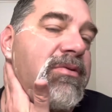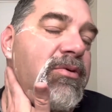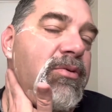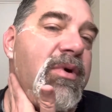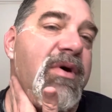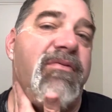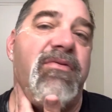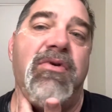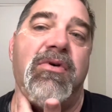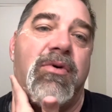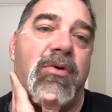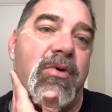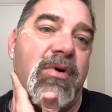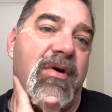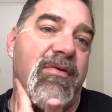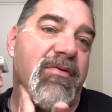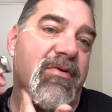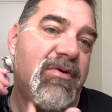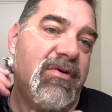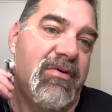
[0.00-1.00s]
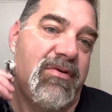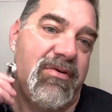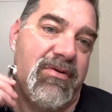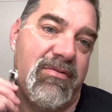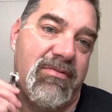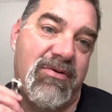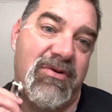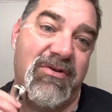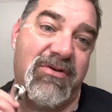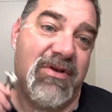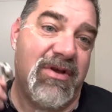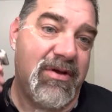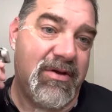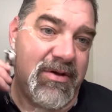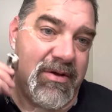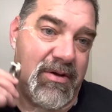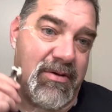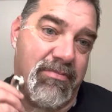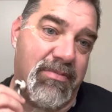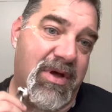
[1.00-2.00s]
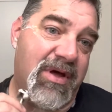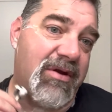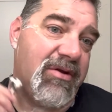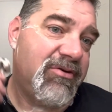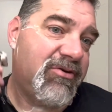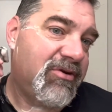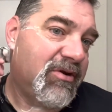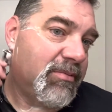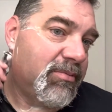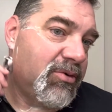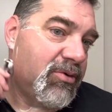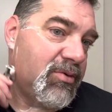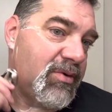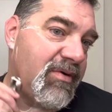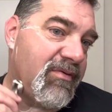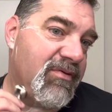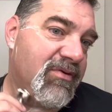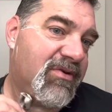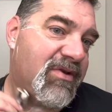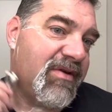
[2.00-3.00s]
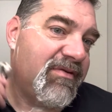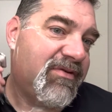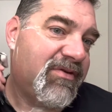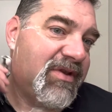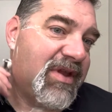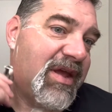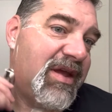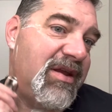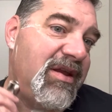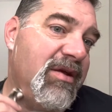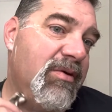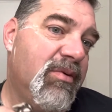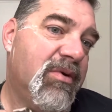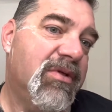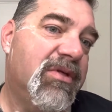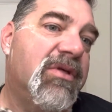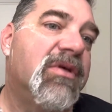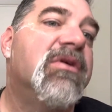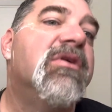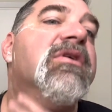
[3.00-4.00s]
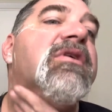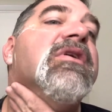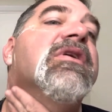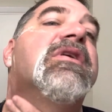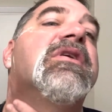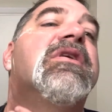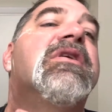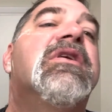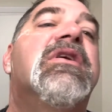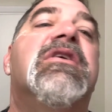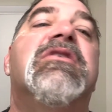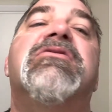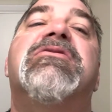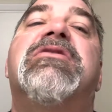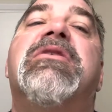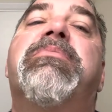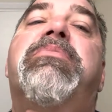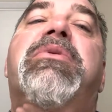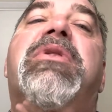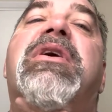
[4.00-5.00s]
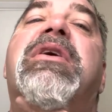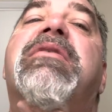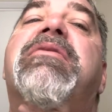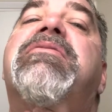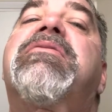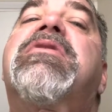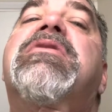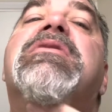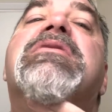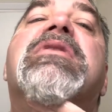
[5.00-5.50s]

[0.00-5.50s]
Whoever, whoever's just like a battleship, whoever's left standing with a ship left.